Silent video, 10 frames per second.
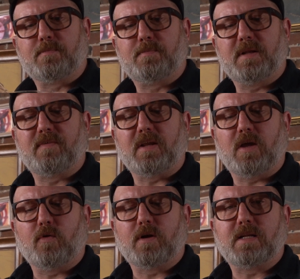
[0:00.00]
a bit of an
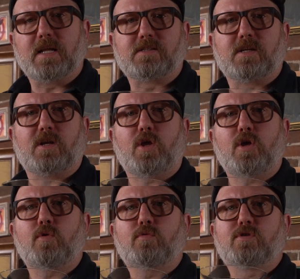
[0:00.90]
iridescent
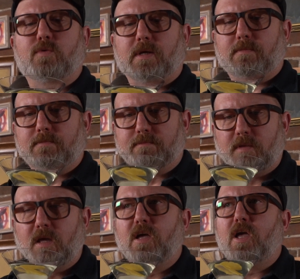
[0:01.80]
hue to it
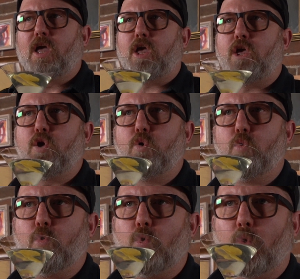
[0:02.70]

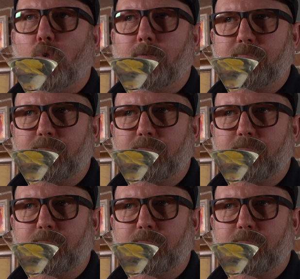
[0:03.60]
hue.